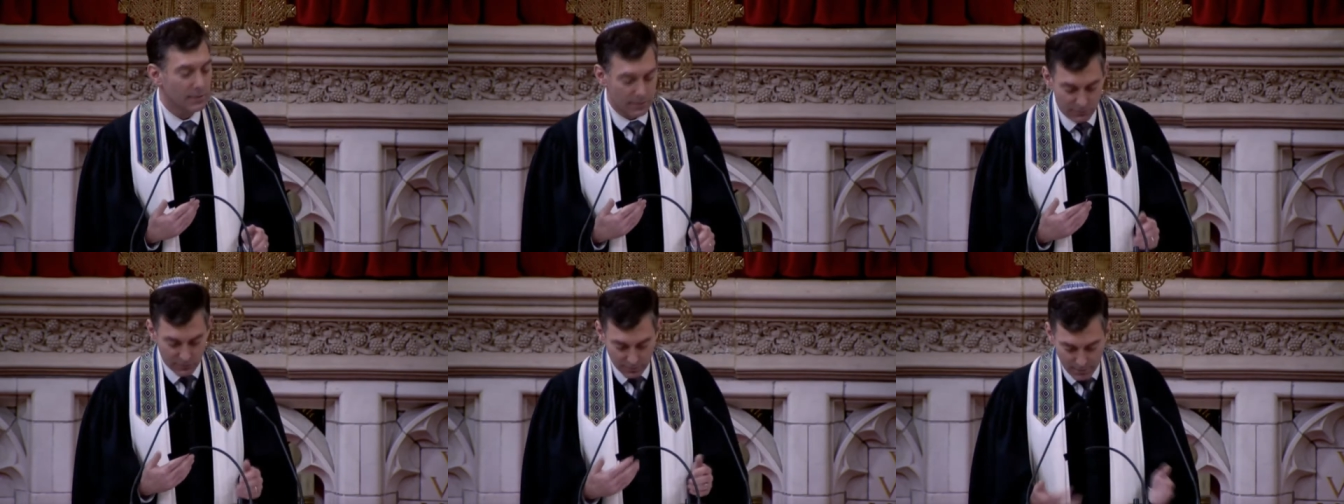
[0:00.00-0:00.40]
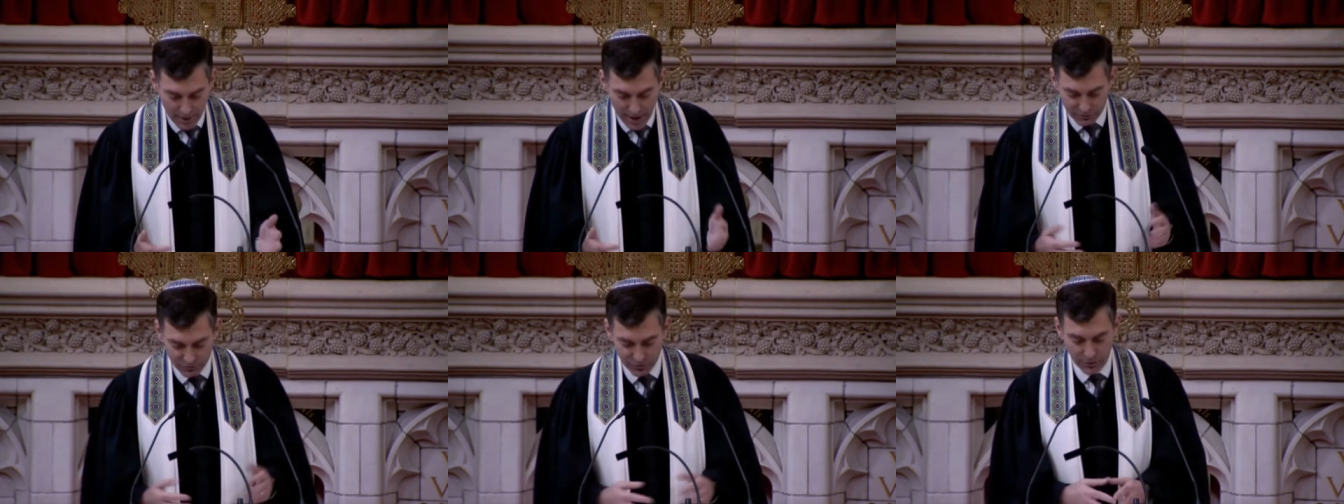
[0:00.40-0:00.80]
of the
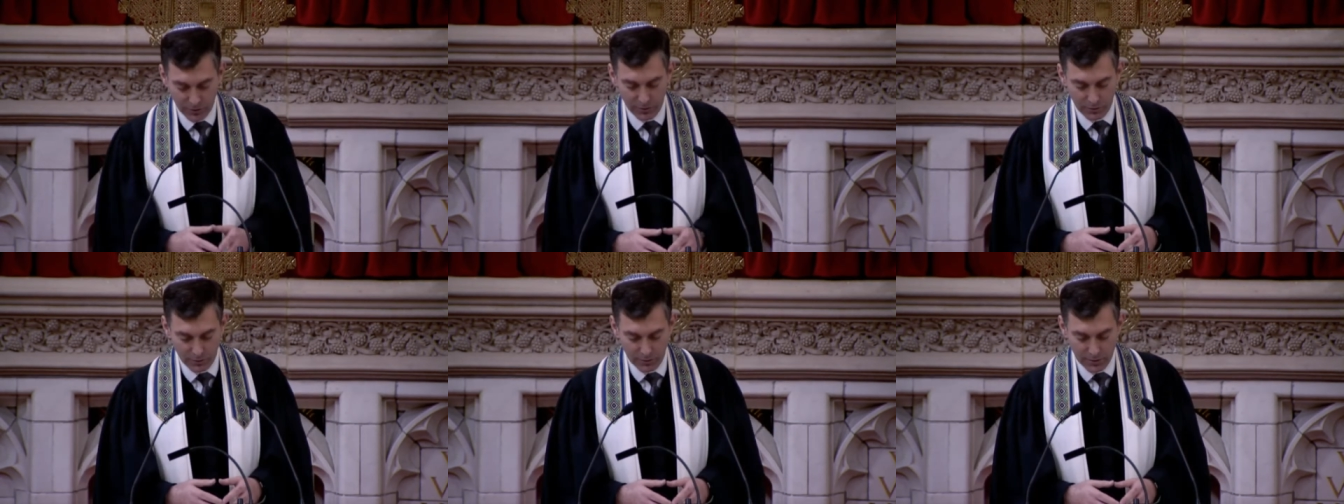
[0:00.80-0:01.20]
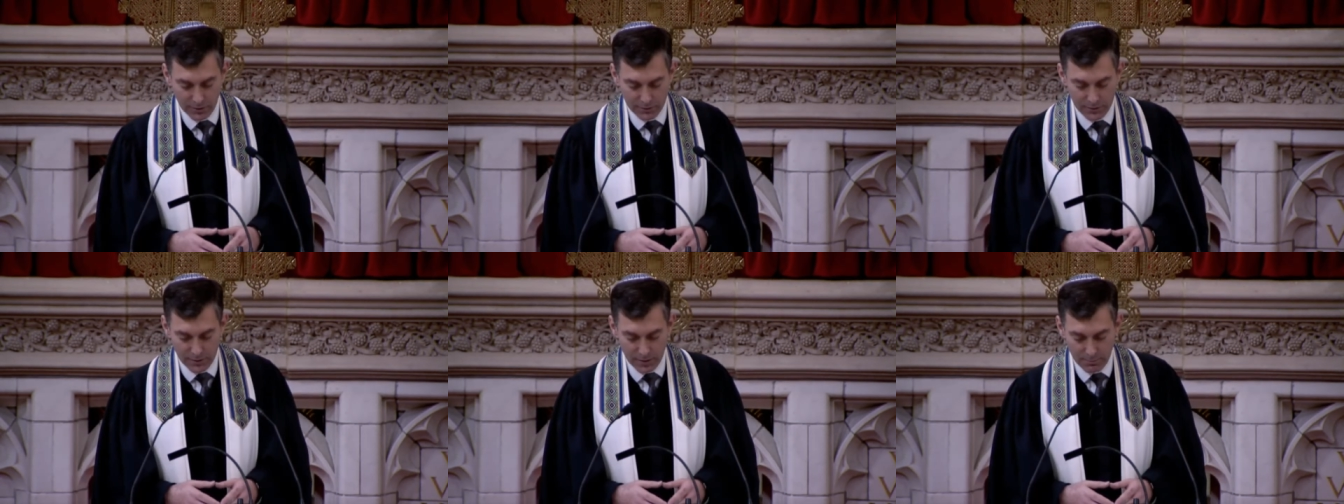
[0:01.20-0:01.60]
massacre
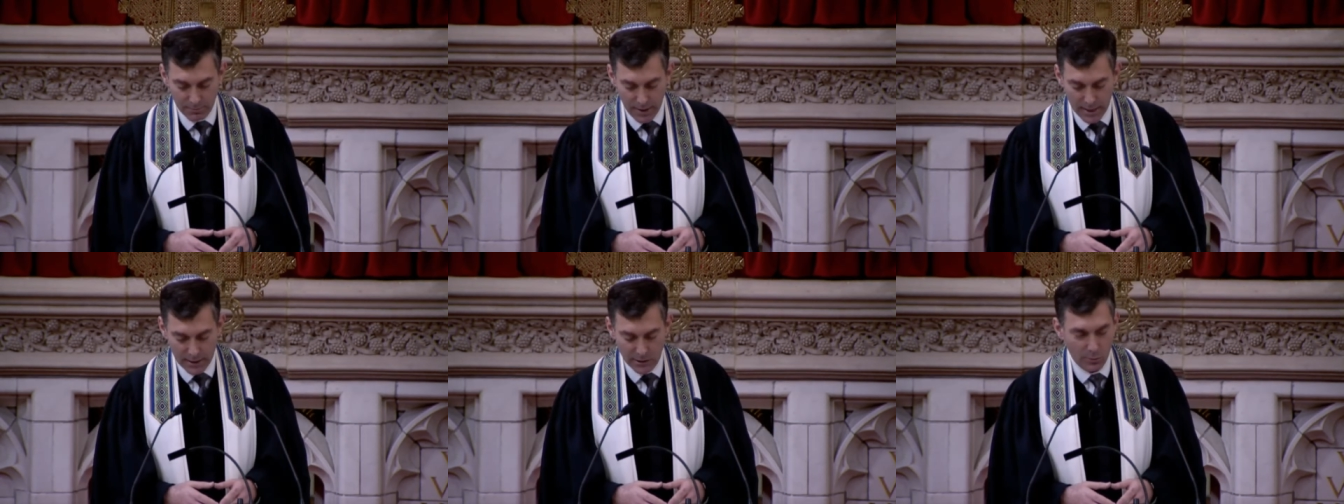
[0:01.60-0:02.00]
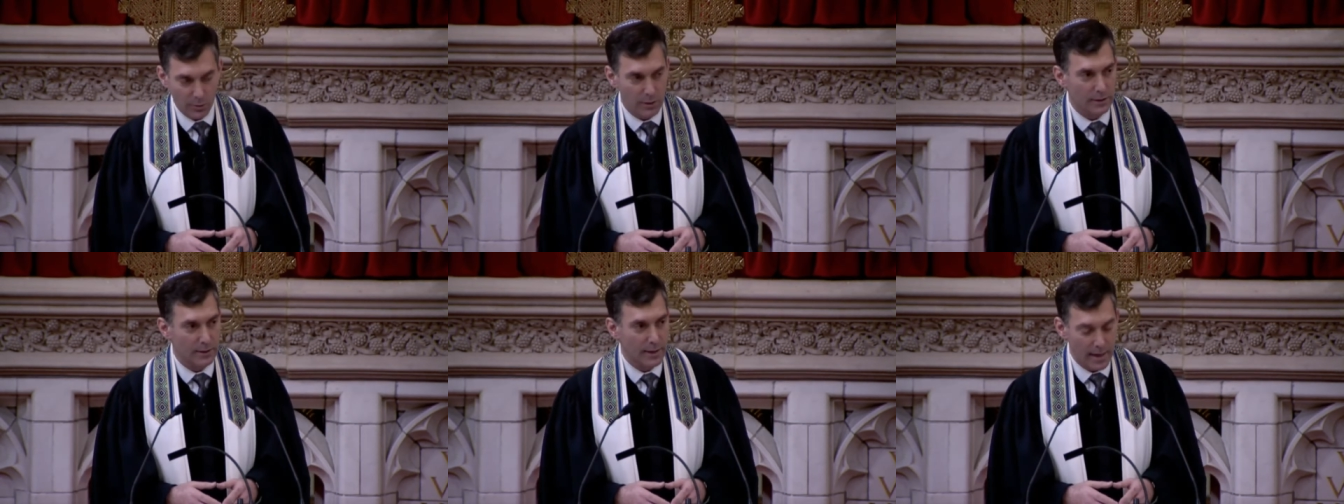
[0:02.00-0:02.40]
at the
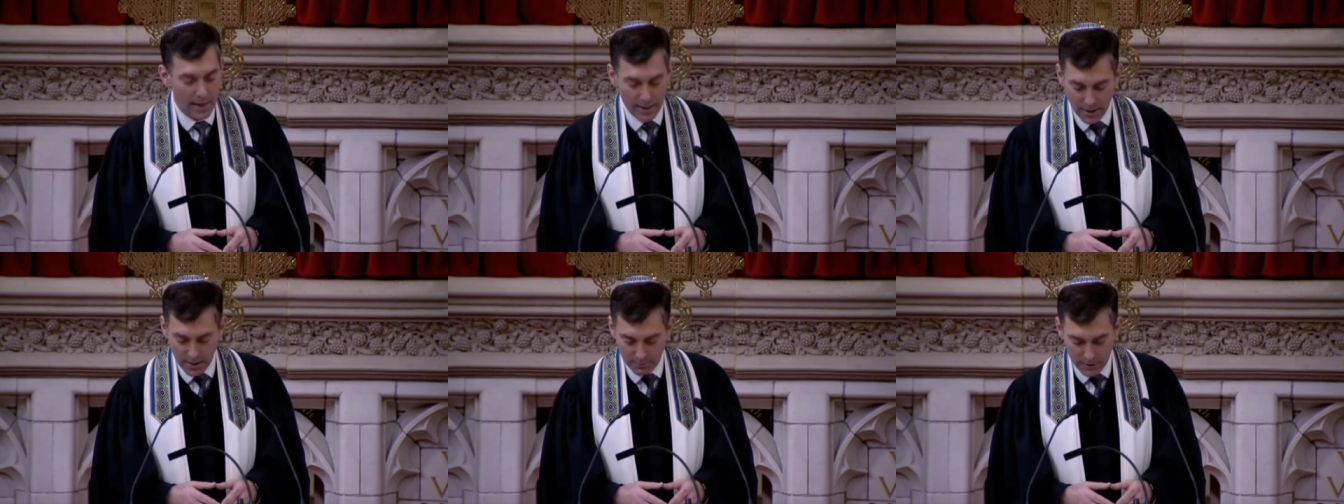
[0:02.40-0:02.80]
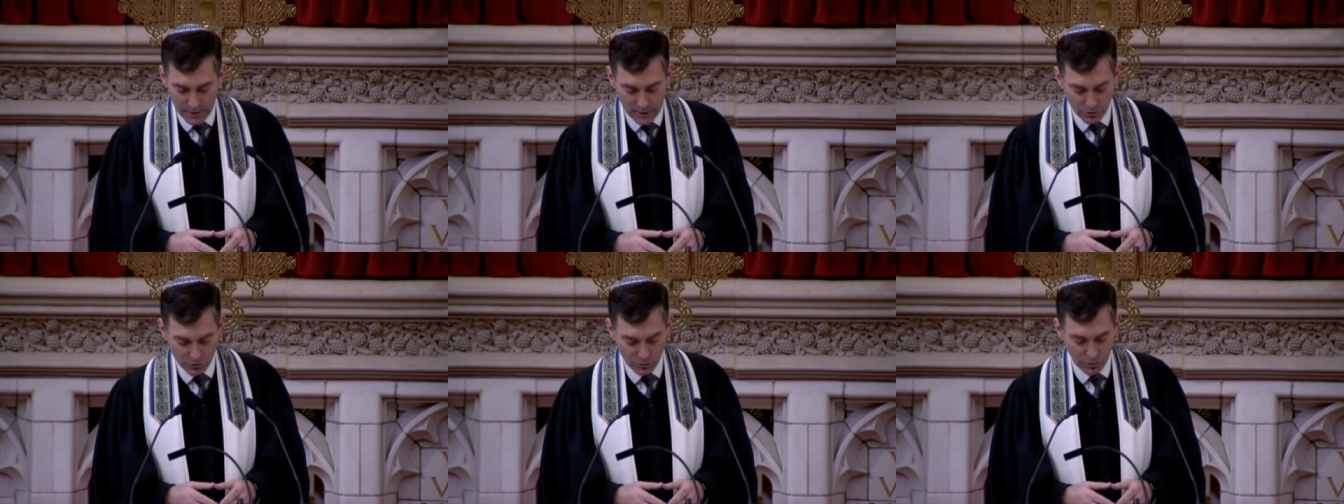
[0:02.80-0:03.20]
Emanuel
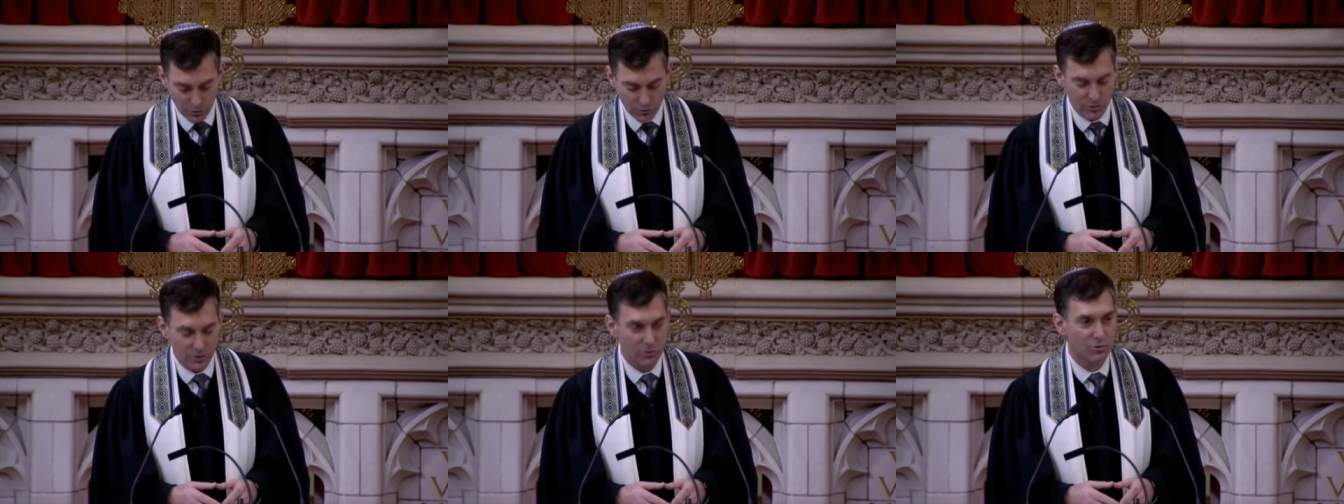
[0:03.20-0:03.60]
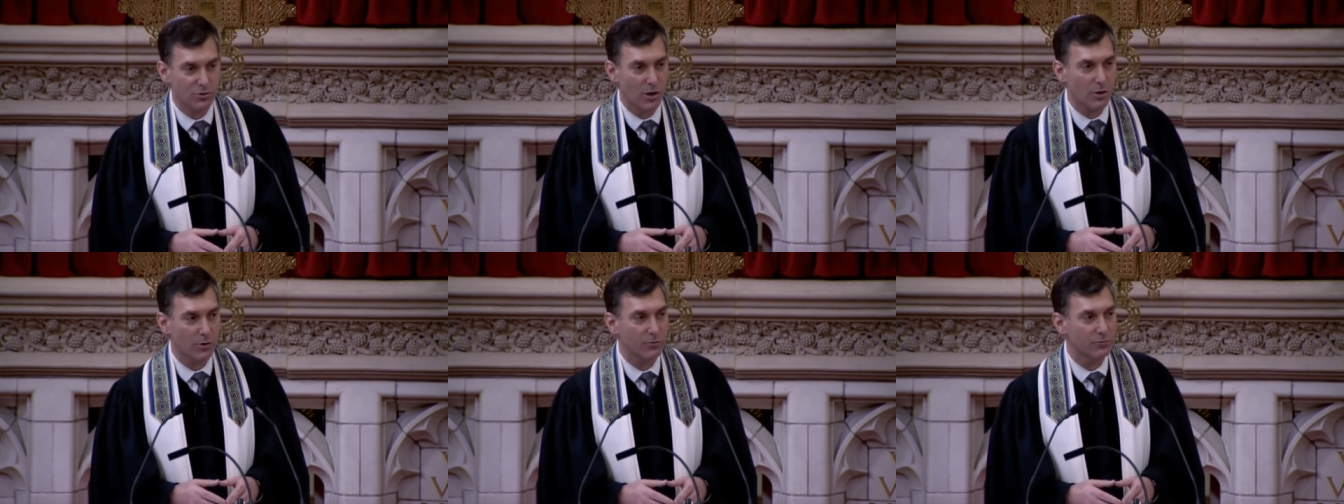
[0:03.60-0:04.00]
AME Church in
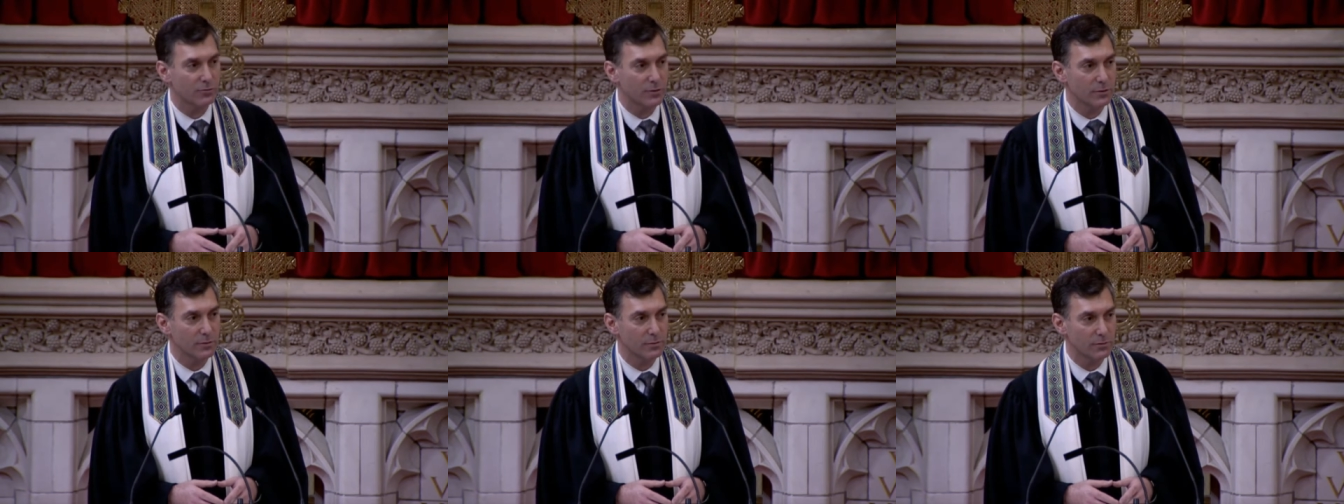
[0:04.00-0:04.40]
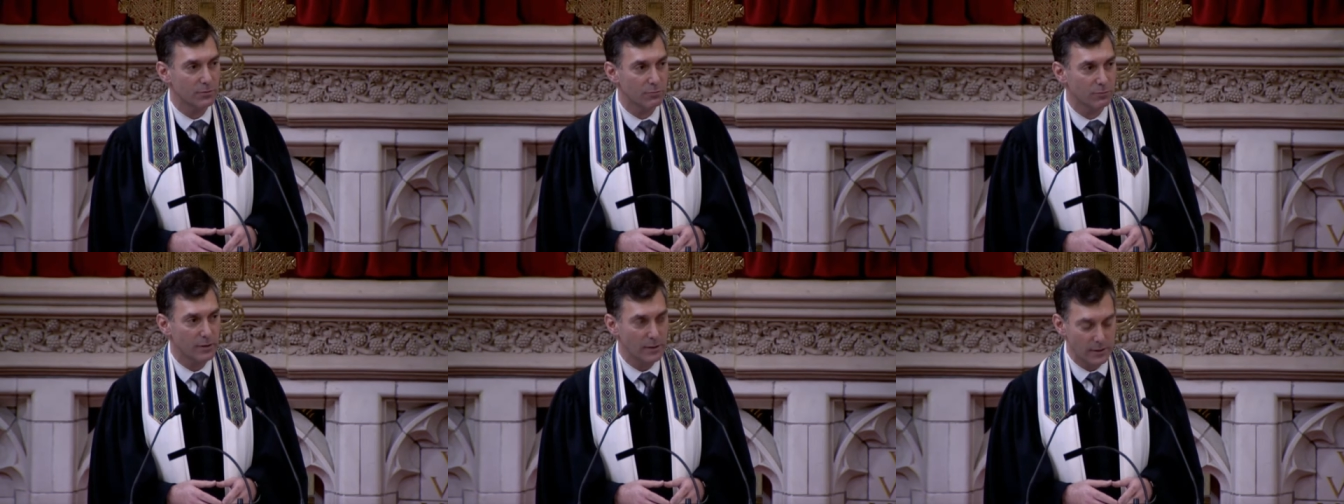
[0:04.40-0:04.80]
Charleston
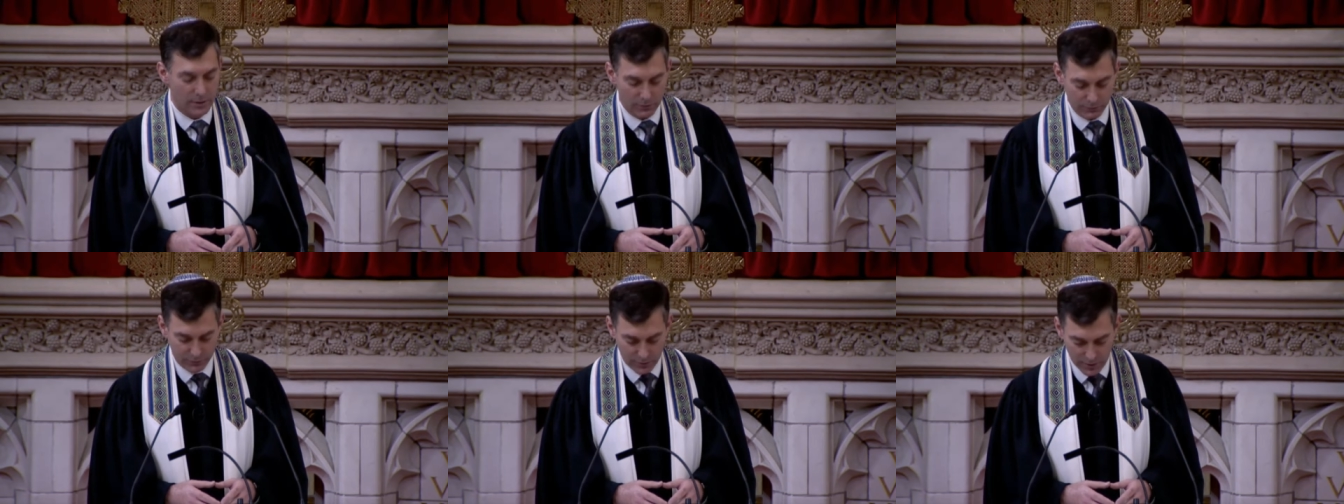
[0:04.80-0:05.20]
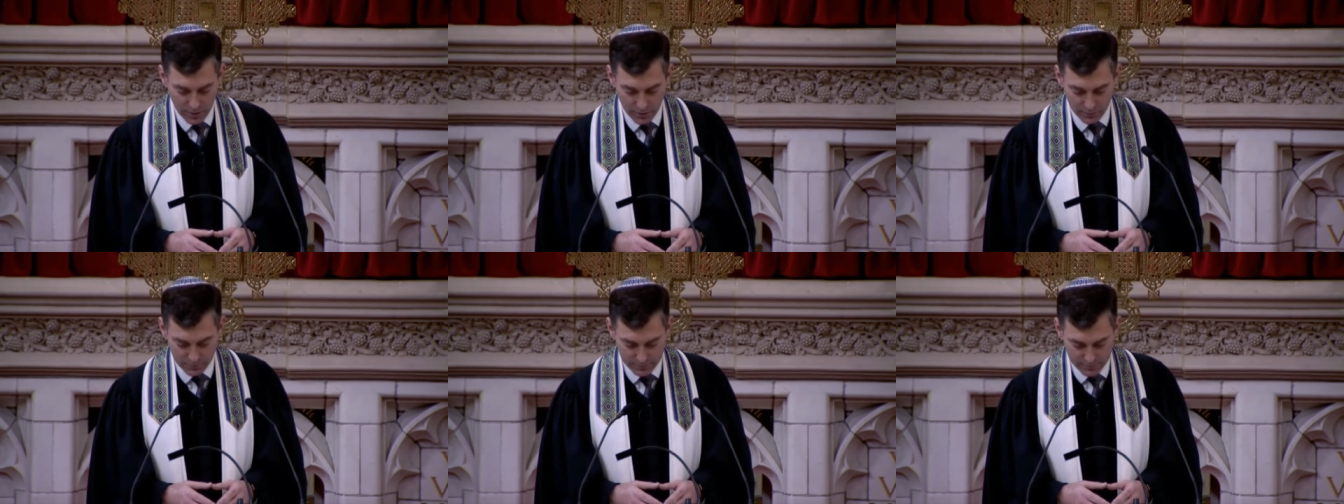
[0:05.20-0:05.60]
three years ago.